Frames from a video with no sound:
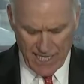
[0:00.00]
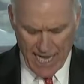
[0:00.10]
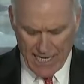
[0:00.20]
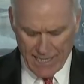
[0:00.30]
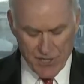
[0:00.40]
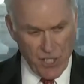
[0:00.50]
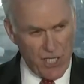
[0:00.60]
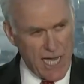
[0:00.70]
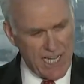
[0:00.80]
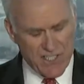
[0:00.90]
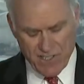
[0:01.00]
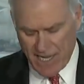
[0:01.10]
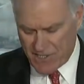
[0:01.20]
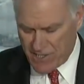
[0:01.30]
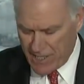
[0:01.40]
the candidate the United
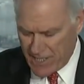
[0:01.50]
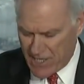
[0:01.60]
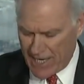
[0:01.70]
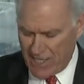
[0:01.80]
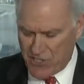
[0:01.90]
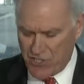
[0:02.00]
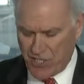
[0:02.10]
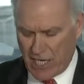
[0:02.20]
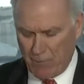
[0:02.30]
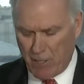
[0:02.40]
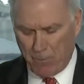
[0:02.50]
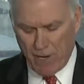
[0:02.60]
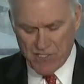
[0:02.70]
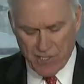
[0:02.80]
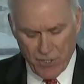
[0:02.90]
States need, ladies and gentlemen, a
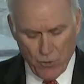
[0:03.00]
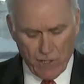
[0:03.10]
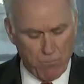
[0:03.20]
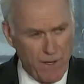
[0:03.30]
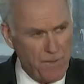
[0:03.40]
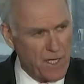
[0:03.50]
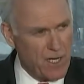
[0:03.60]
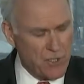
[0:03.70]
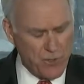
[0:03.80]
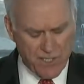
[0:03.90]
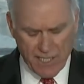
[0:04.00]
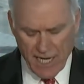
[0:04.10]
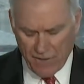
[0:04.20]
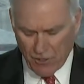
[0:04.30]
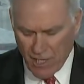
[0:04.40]
president who can bring the country
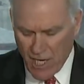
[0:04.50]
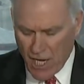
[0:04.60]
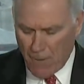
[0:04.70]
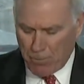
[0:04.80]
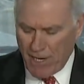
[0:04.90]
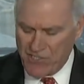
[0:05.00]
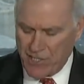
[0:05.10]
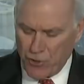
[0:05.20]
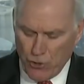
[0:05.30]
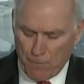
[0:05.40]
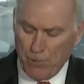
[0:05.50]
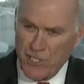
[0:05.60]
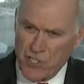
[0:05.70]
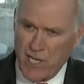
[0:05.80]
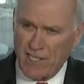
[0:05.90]
together, a president who
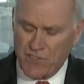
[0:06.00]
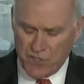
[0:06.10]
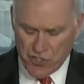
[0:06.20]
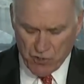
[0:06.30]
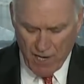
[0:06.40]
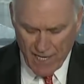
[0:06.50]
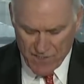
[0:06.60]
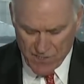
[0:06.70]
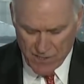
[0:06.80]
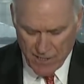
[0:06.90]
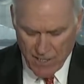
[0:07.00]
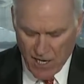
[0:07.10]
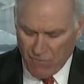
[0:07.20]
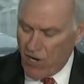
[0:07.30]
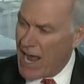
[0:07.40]
appreciates the strengths
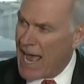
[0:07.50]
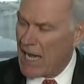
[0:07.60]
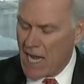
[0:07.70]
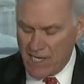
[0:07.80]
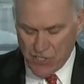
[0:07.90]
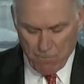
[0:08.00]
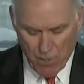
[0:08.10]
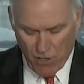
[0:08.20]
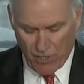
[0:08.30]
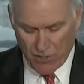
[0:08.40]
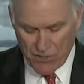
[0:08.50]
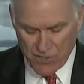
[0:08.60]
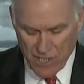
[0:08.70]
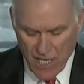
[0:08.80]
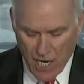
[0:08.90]
of our allies and
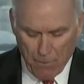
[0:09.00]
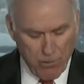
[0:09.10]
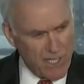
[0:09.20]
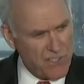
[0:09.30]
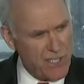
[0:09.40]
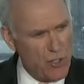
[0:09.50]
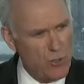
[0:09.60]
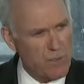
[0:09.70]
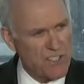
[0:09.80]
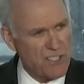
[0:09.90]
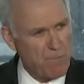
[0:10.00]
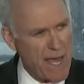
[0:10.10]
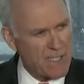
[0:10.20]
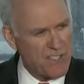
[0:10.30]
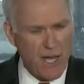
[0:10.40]
partners, a president who
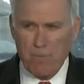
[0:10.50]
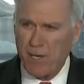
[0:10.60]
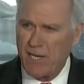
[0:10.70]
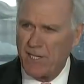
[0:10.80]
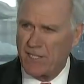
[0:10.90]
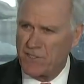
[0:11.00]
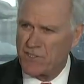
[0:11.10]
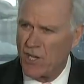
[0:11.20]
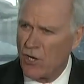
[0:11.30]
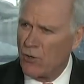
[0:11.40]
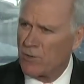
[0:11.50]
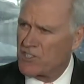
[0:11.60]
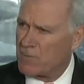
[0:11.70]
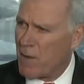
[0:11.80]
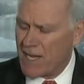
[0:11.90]
respects opinions, who
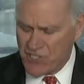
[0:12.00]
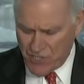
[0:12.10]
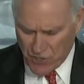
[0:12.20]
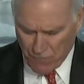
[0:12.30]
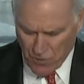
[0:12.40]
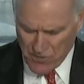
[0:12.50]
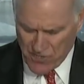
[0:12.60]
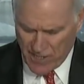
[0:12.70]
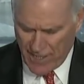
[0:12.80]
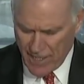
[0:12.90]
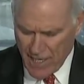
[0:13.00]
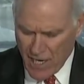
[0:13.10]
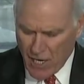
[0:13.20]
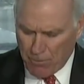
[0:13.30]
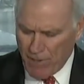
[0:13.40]
respects diversity,
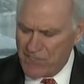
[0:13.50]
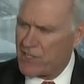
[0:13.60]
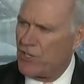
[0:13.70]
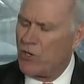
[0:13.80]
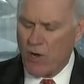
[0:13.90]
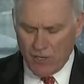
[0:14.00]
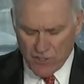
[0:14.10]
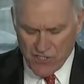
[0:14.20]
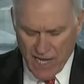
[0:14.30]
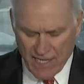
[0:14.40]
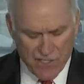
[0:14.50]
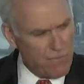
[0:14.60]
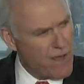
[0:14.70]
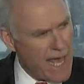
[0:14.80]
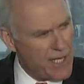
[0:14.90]
a president who understands
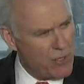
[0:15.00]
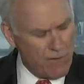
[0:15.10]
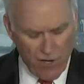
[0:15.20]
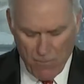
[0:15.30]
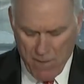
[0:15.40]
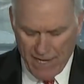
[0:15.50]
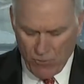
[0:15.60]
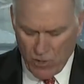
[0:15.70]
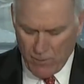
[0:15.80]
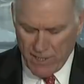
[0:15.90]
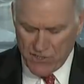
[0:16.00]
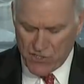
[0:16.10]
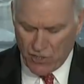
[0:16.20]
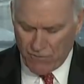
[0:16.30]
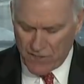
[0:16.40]
the value of our men and women in
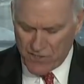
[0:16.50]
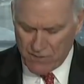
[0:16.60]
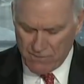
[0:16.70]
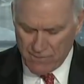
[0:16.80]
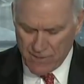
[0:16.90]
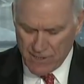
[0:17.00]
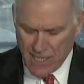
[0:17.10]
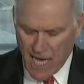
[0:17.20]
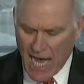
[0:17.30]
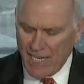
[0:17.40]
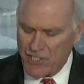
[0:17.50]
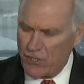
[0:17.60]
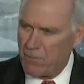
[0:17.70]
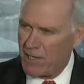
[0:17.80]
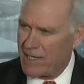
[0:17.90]
service. I
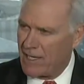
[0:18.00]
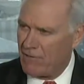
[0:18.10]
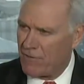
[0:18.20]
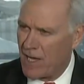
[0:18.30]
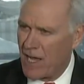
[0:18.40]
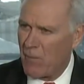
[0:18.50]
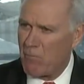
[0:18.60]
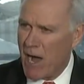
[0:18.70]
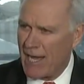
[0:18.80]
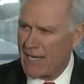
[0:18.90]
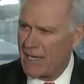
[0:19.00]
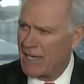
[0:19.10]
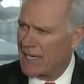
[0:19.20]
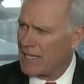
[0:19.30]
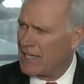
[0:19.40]
do believe Mike
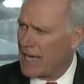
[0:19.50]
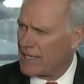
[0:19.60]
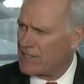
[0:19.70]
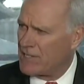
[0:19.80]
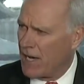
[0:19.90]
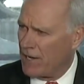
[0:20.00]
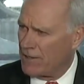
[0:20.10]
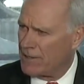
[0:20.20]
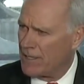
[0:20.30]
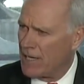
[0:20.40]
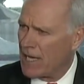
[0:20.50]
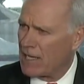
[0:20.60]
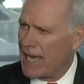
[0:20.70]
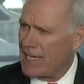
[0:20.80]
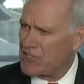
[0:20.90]
can get it done.
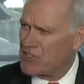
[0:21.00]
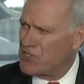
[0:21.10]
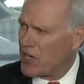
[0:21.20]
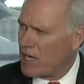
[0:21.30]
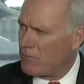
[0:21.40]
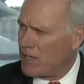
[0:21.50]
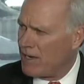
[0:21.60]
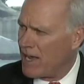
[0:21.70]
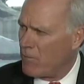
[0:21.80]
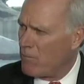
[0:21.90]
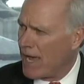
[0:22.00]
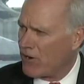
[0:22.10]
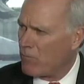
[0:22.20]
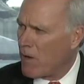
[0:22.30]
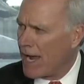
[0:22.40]
Ladies and gentlemen,
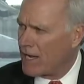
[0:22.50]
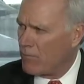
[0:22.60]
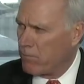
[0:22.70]
Mayor Mike